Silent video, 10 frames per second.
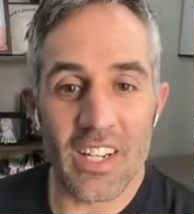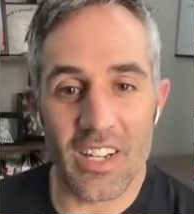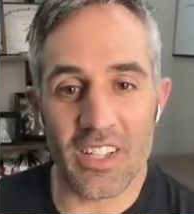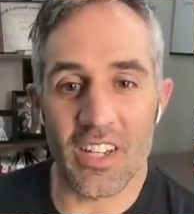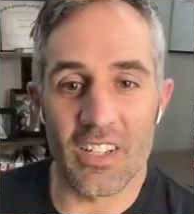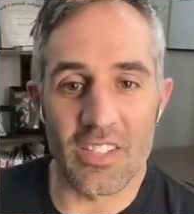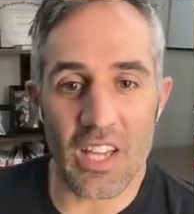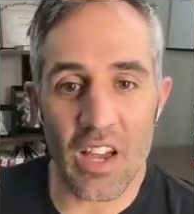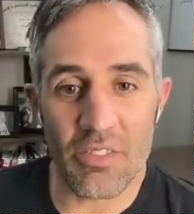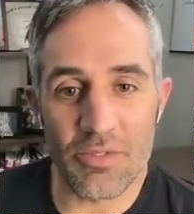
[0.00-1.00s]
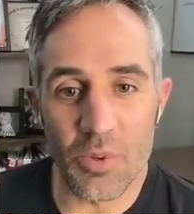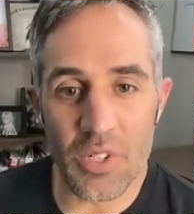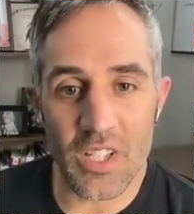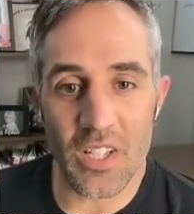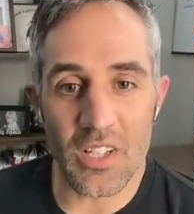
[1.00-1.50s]
Uh, Kels, at
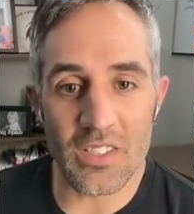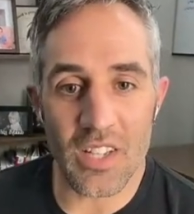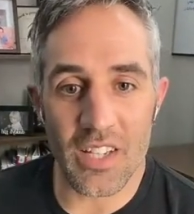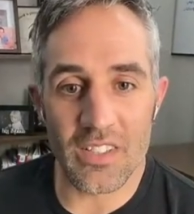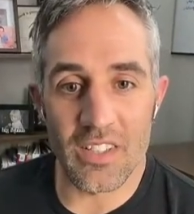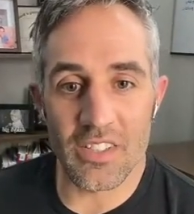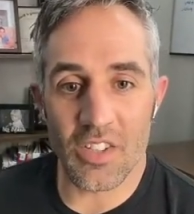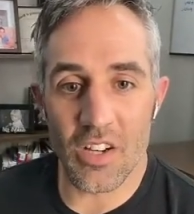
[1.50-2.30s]
40, he decides, let's